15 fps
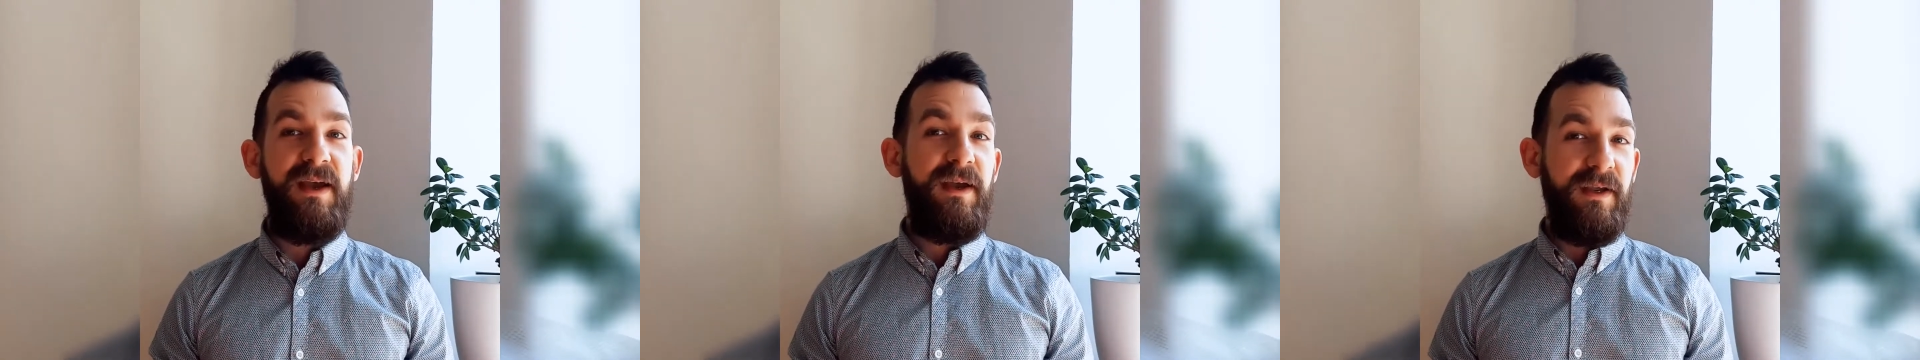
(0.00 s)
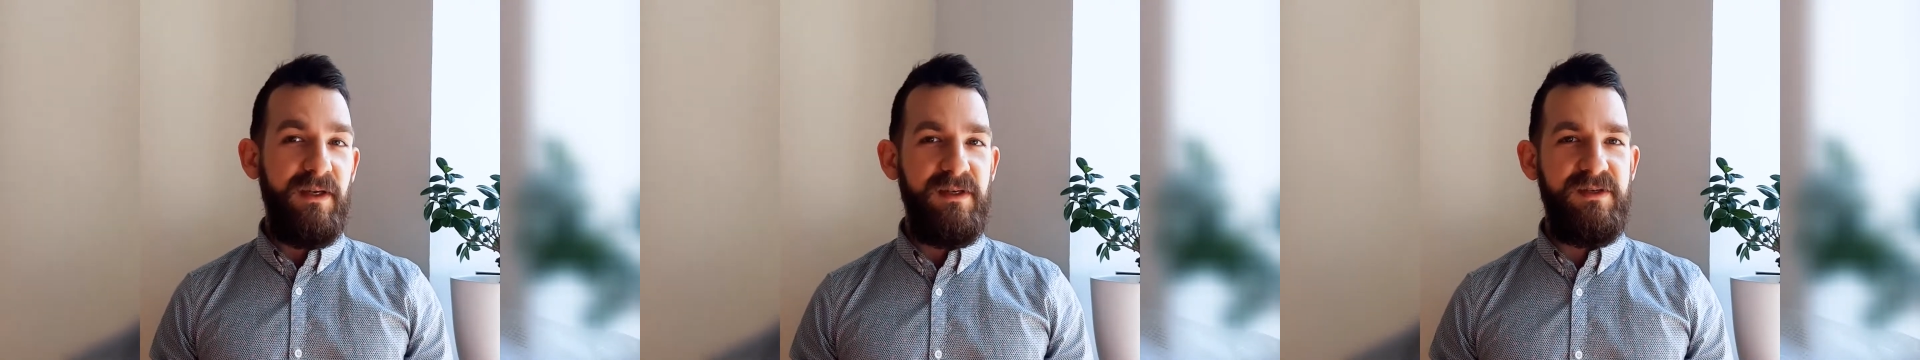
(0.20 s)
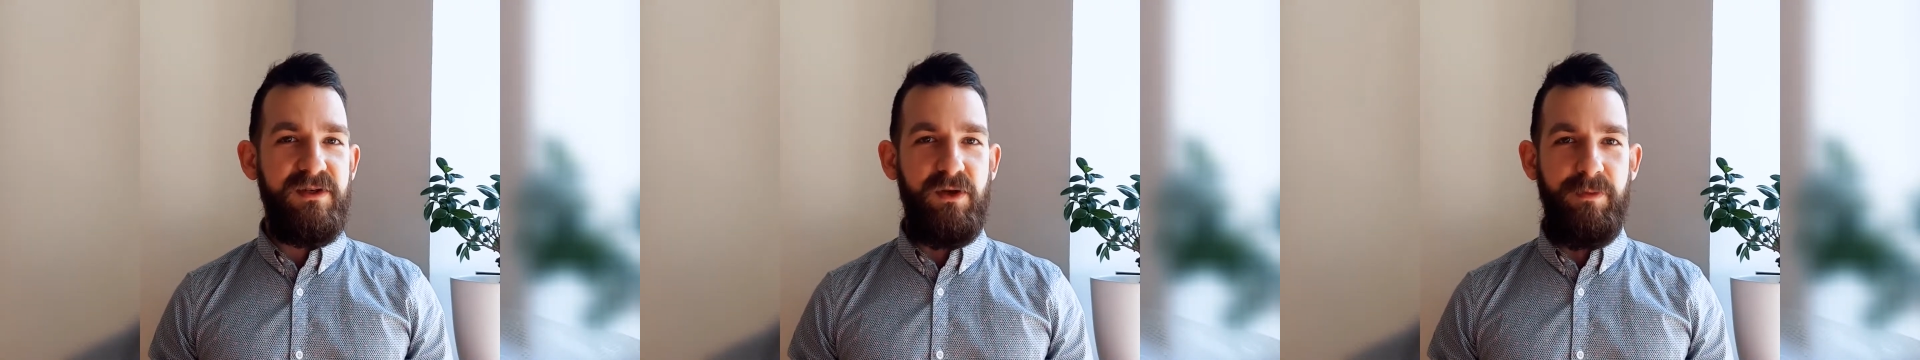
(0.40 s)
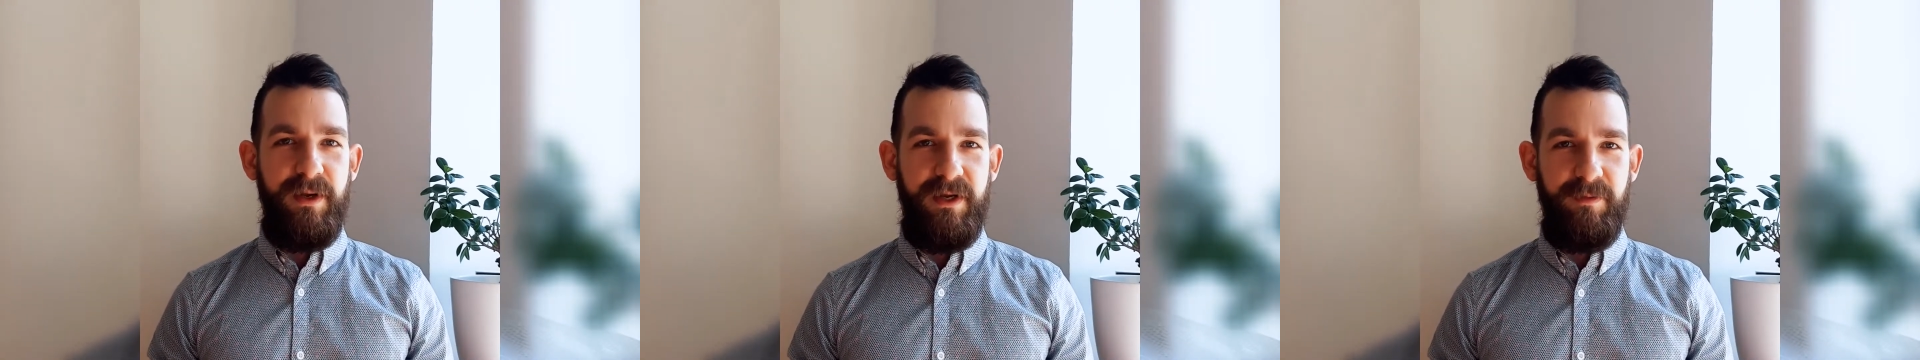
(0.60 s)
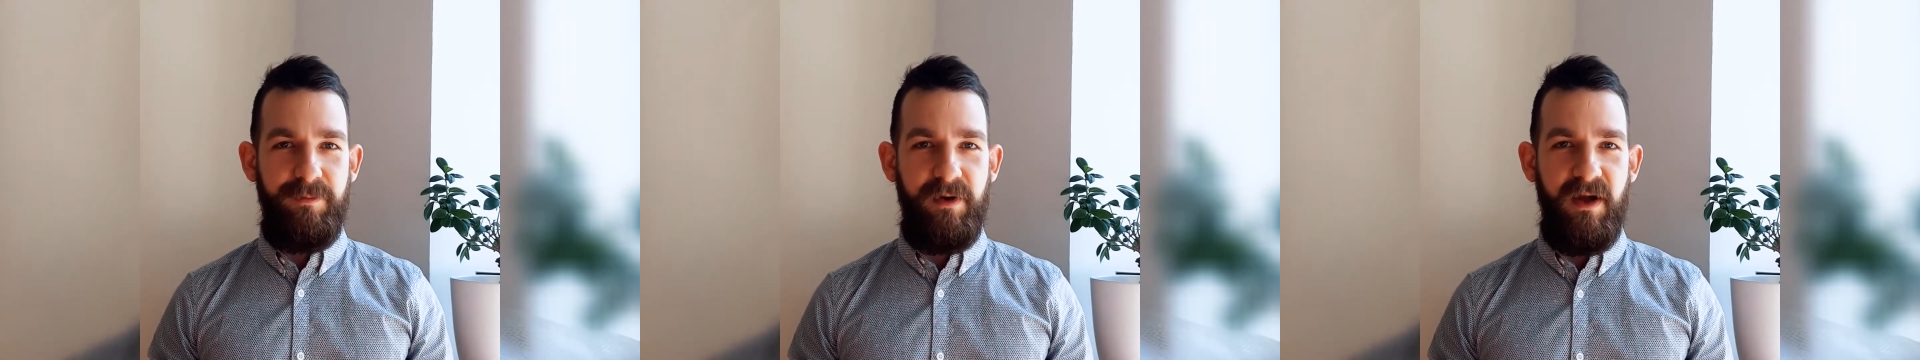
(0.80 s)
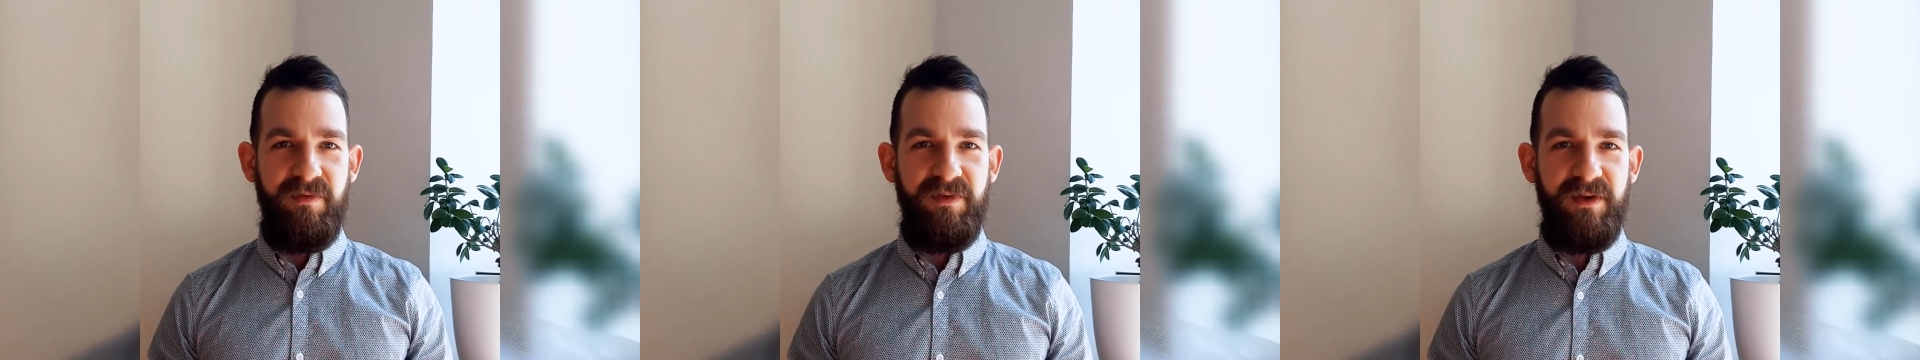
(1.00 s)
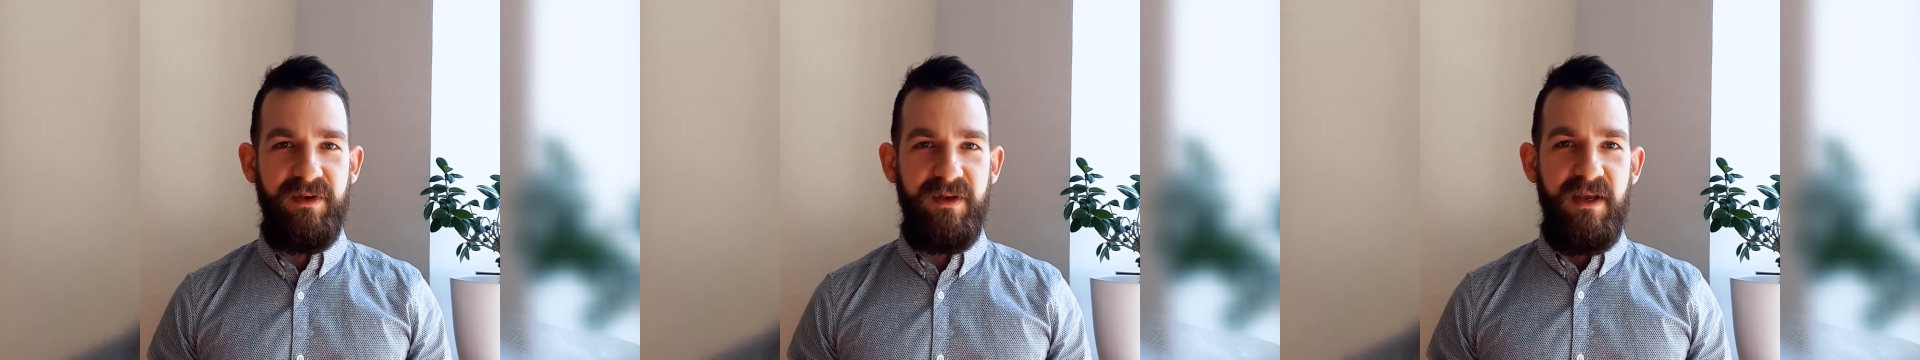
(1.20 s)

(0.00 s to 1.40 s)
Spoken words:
can still make a profit,